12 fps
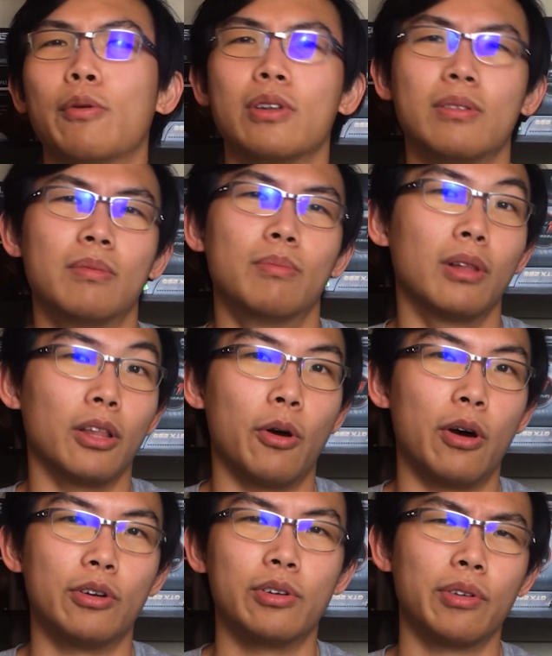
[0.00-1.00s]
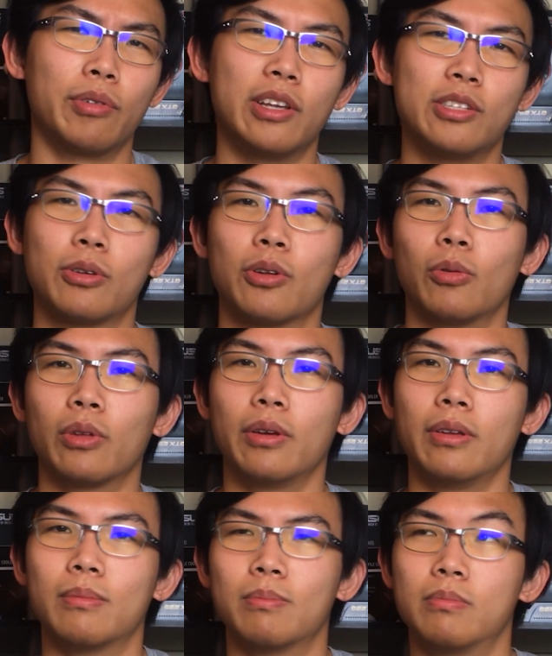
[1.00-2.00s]
with below one hundred degrees, you could
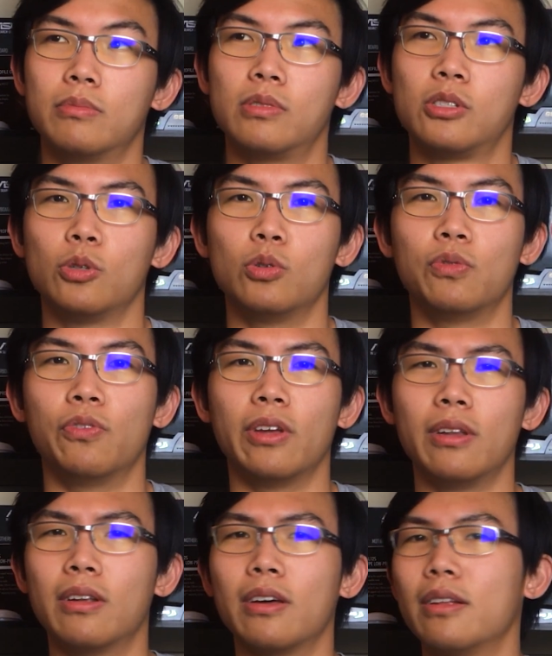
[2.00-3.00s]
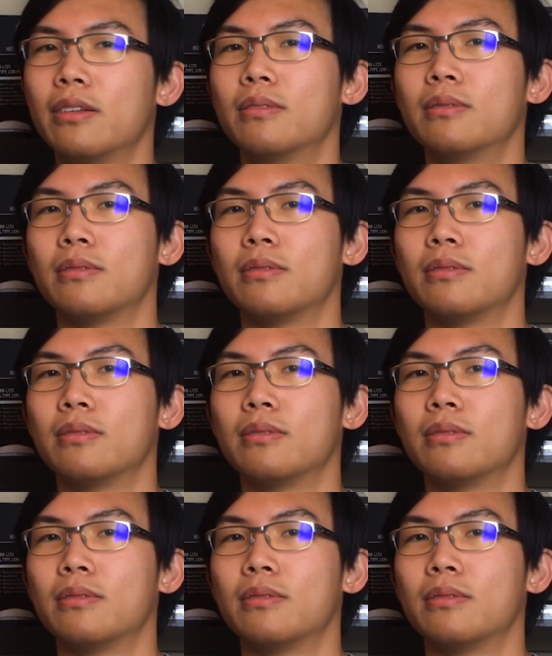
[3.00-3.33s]
only sous vide it?